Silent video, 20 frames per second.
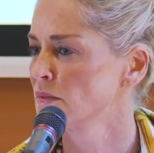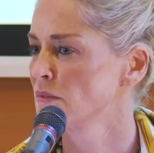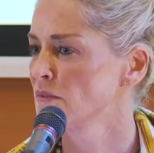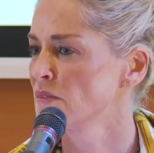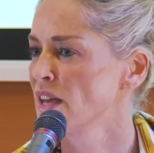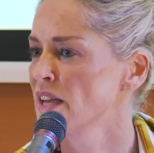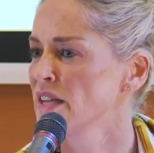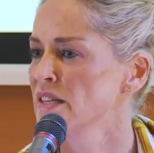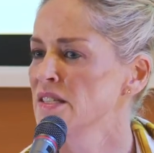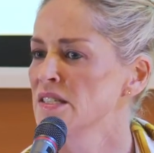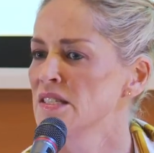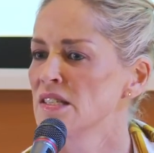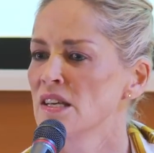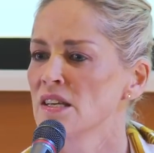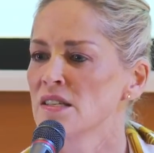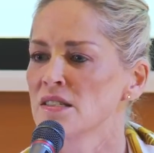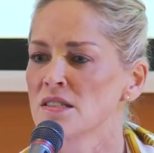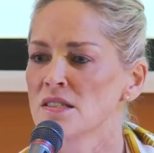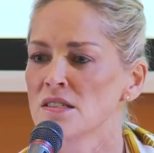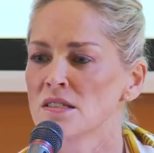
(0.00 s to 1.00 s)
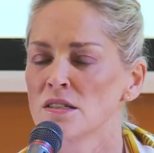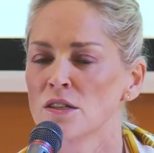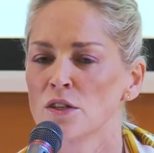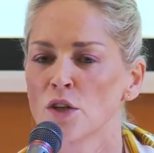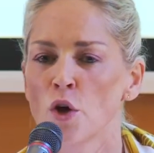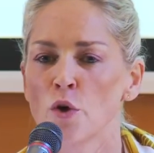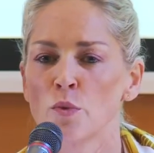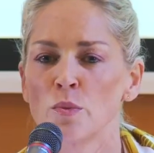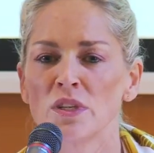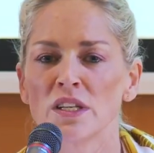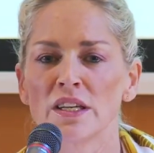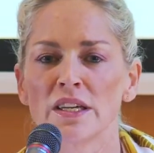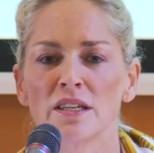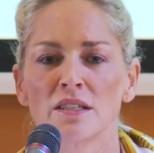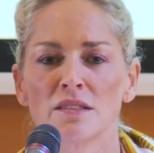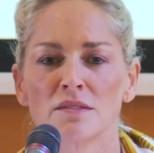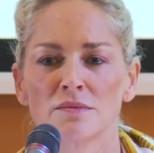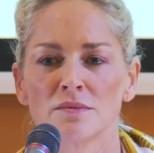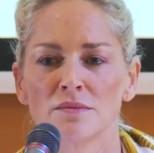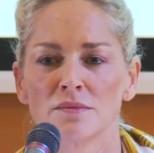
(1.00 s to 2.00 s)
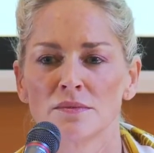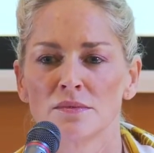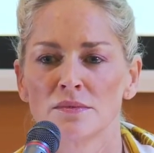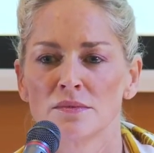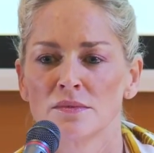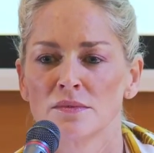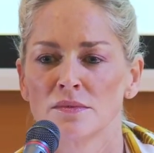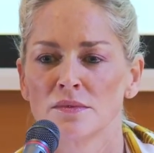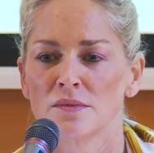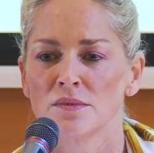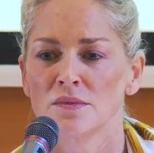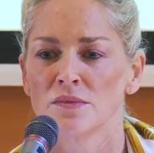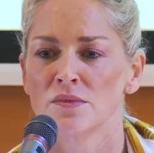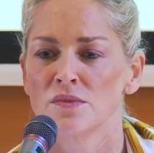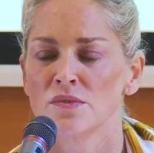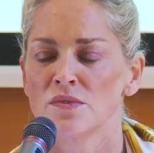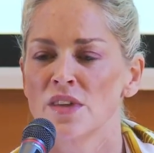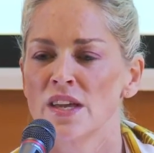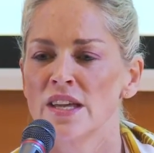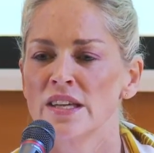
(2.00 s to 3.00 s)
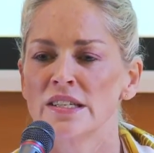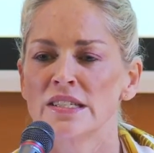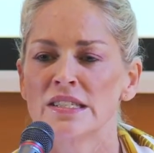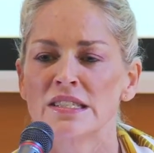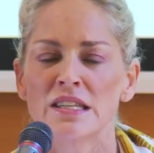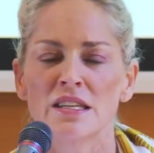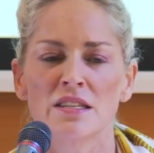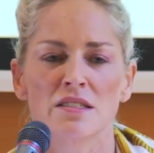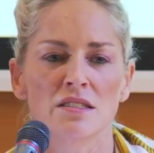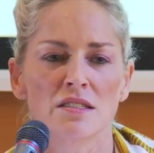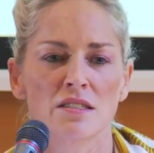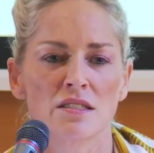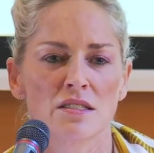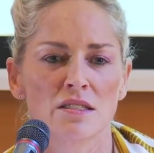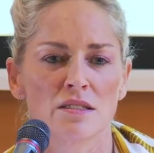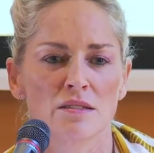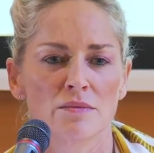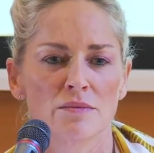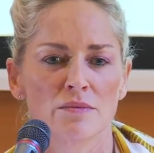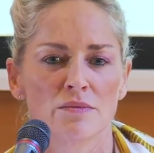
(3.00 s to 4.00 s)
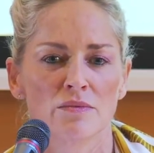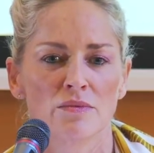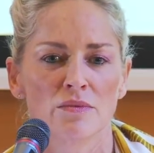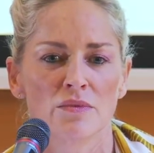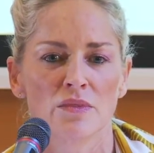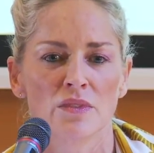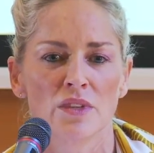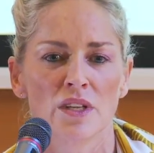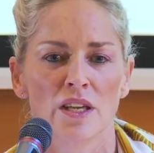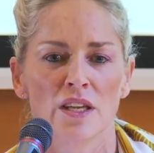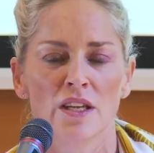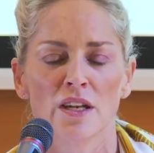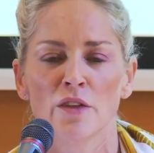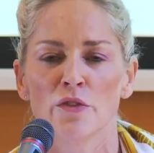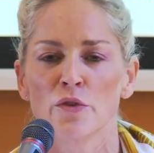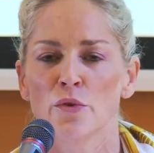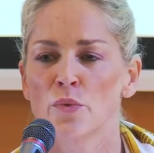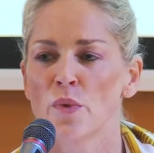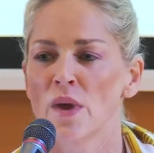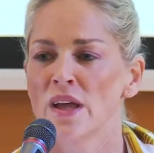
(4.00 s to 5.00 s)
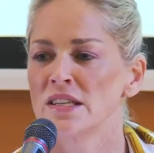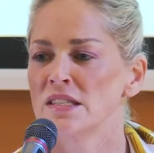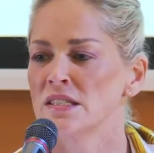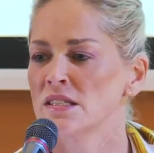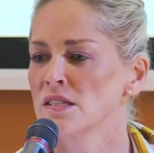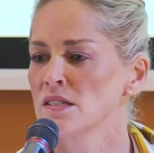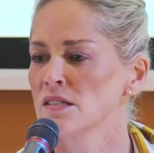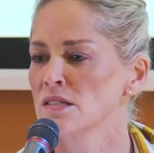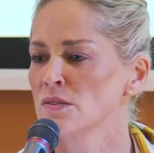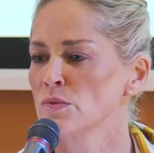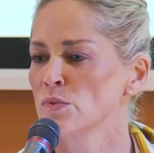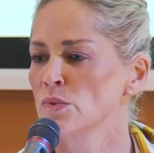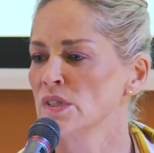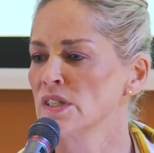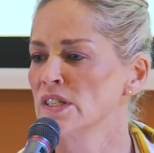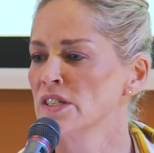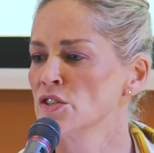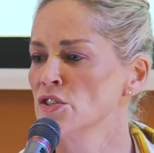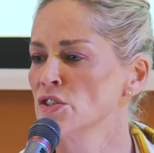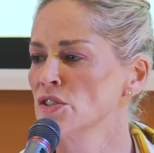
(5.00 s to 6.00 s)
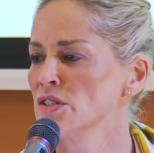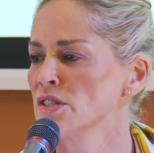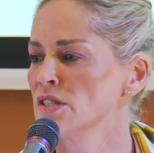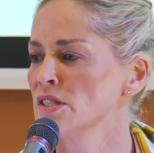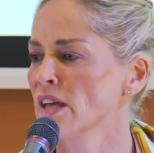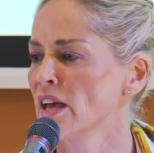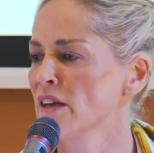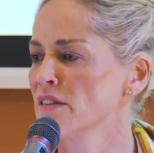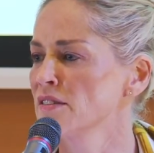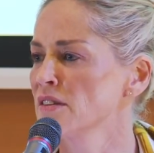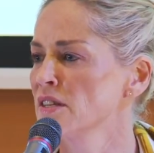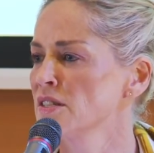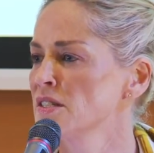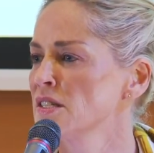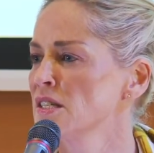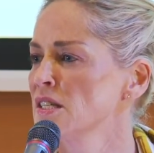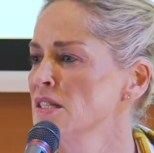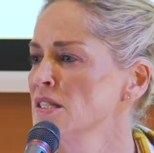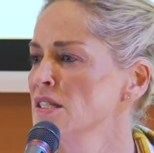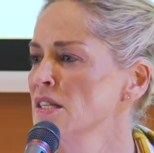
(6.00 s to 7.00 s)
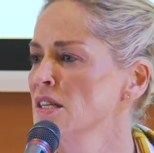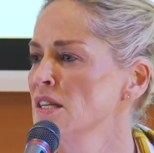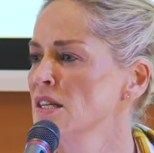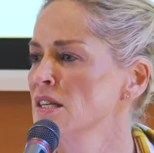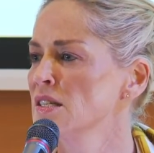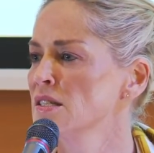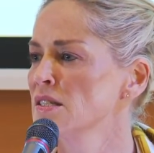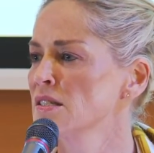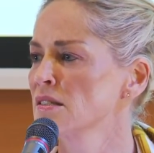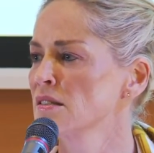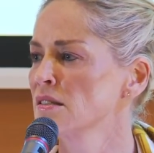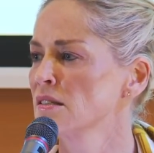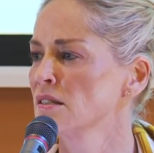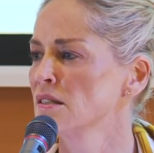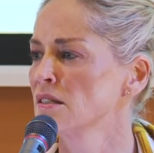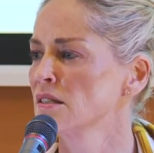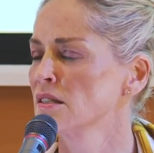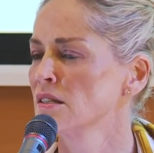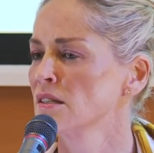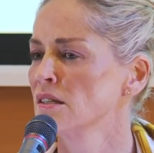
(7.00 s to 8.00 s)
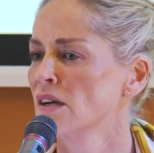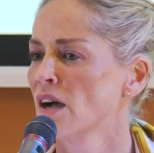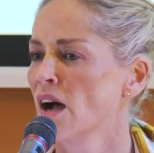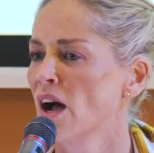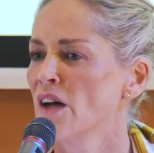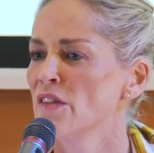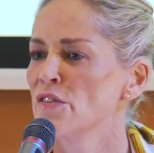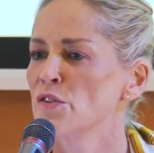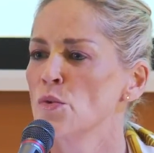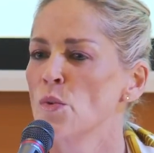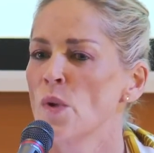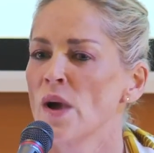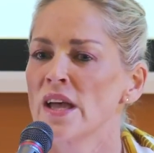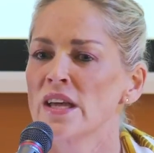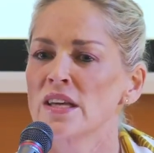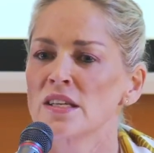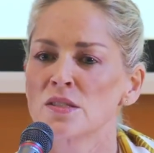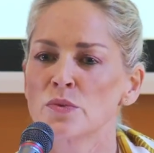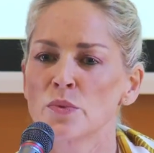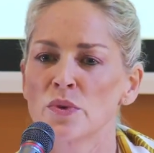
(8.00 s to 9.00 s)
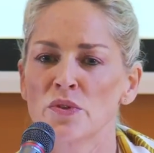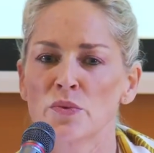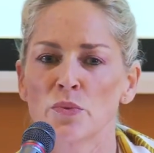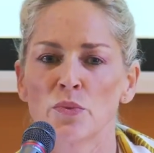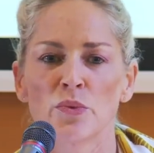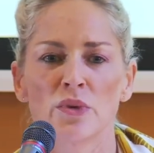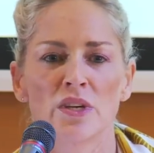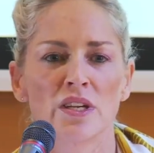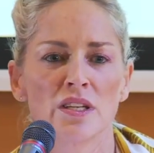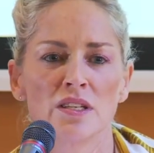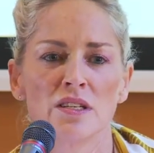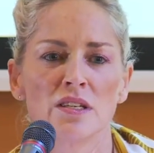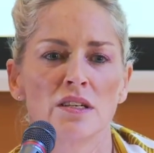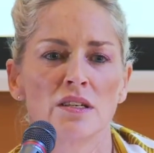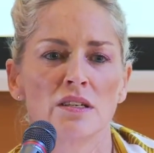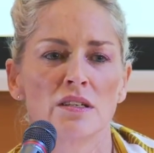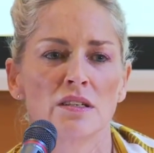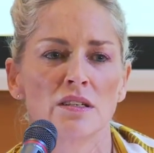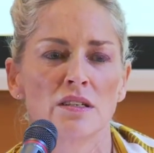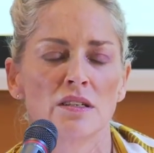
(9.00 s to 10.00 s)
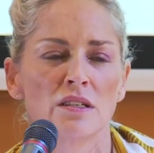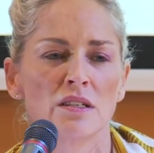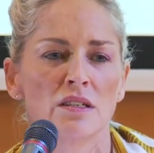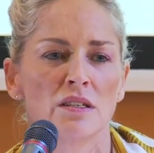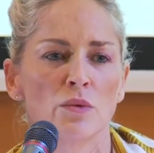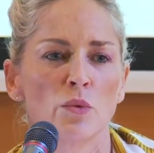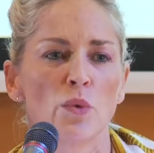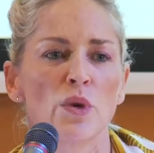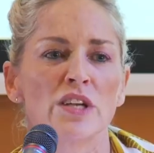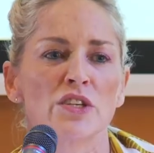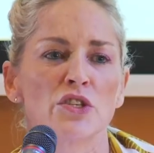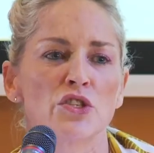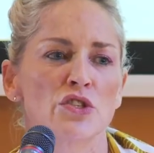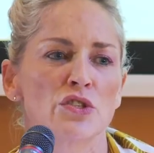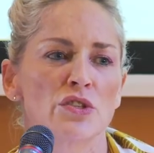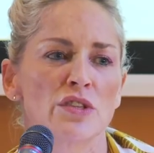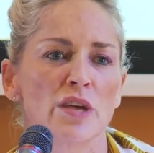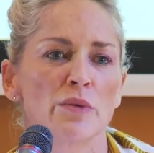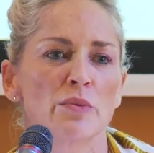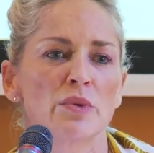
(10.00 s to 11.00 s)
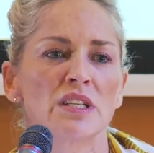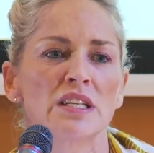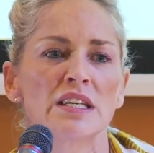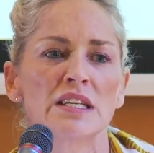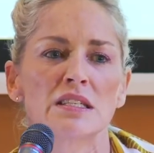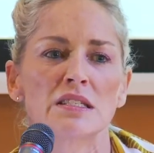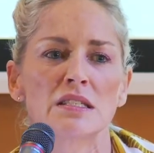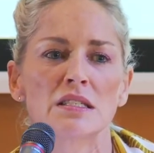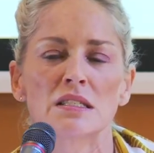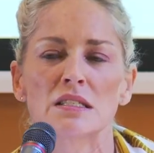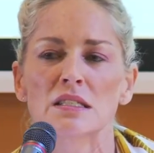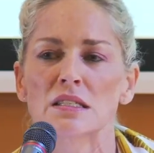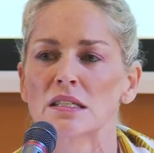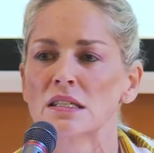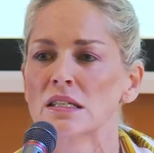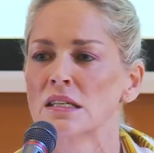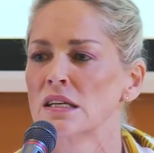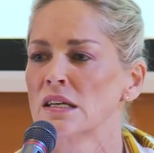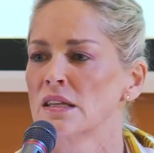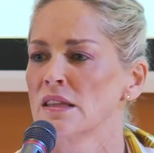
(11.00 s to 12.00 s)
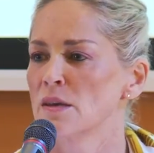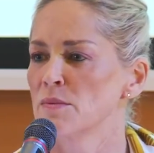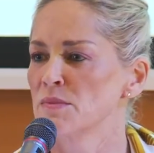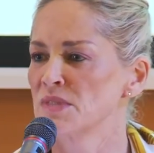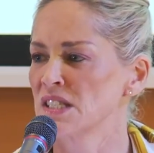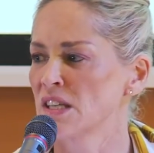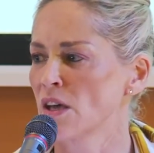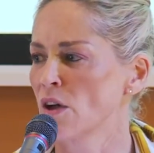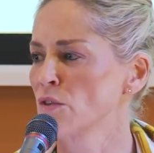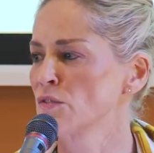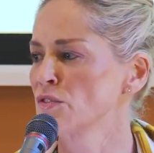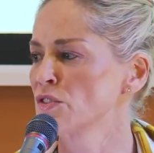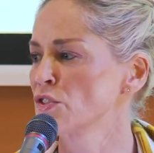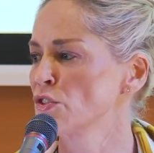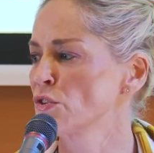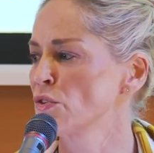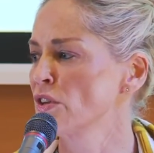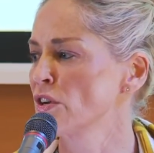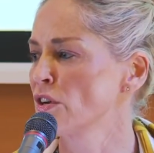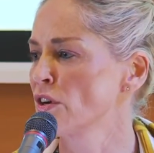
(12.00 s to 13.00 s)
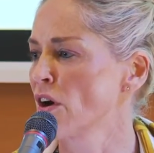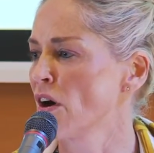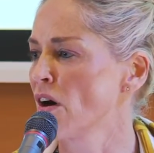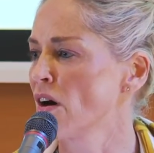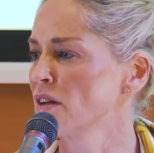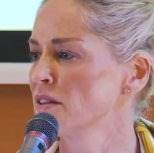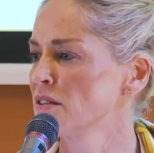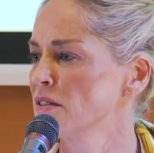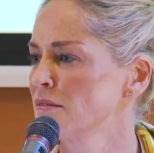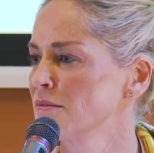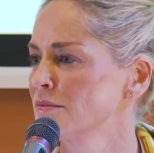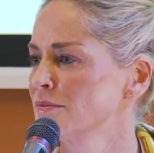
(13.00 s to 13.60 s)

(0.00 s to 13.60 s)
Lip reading: They exist globally. They exist in other races, religions, ethnicities, other ways within which they release themselves to their God.